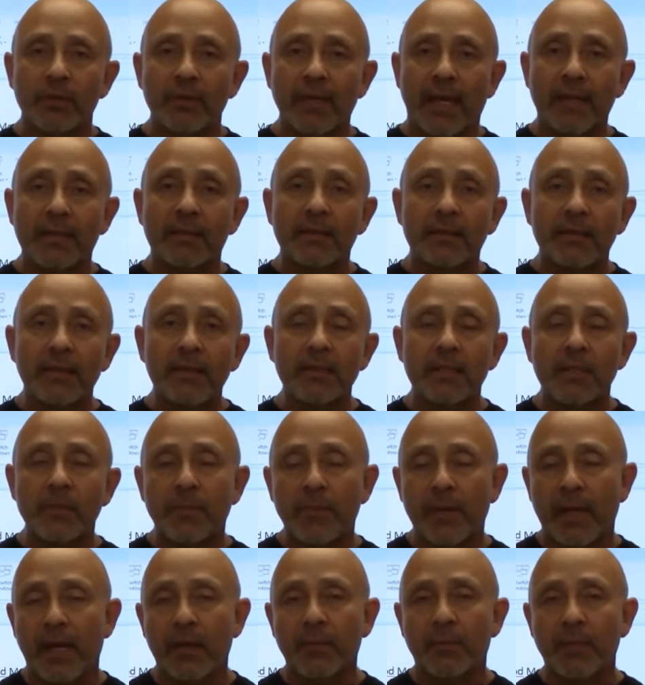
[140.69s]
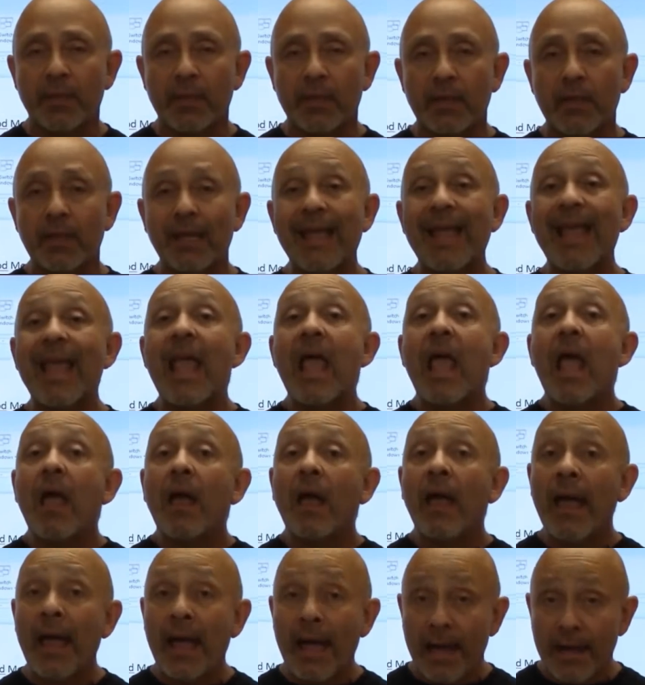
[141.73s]
that TCP/IP
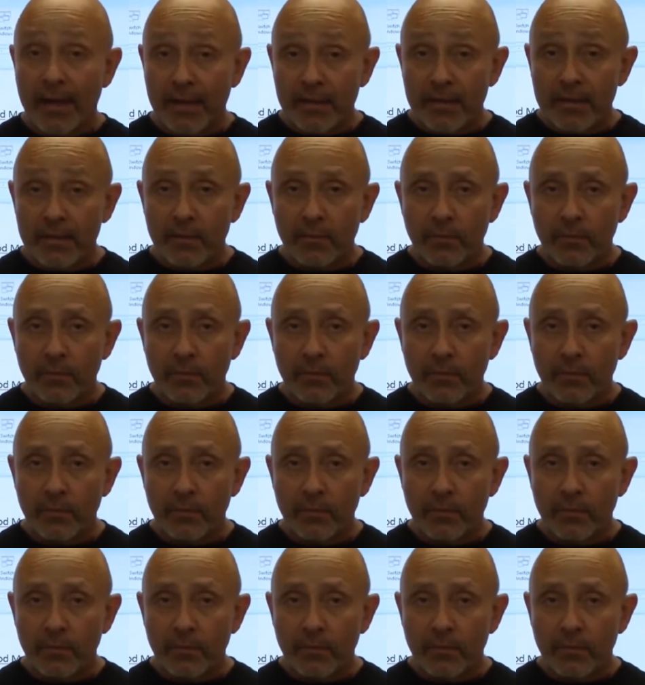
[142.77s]
has,